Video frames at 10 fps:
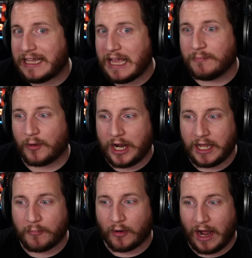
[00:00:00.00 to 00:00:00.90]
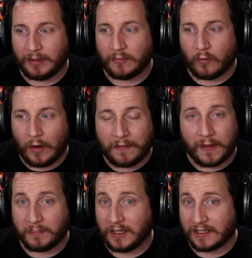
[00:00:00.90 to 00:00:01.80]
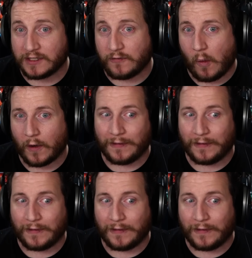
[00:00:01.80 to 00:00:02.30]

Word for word: game-breaking problem with the Plus four,